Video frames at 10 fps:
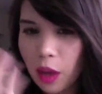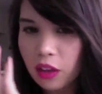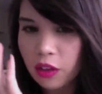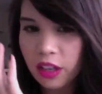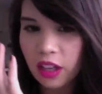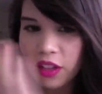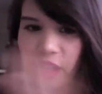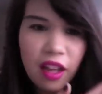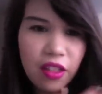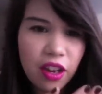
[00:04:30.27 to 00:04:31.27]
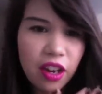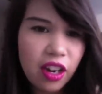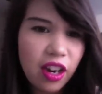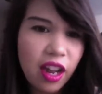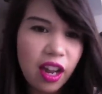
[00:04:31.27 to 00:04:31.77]
Bottle Green on the
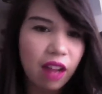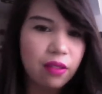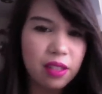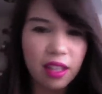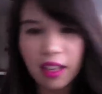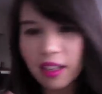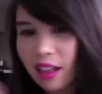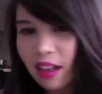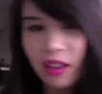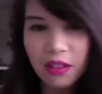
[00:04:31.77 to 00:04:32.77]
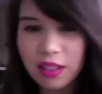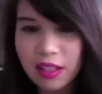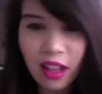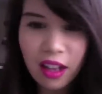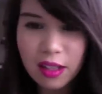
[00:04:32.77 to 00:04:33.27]
other, and I was like, oh,
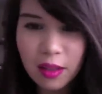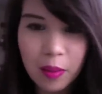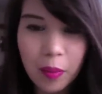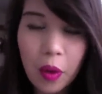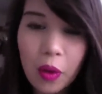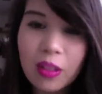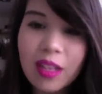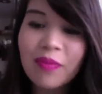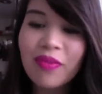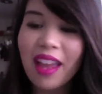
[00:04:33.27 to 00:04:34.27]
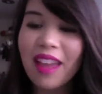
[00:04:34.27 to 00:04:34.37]
this is awesome and bold,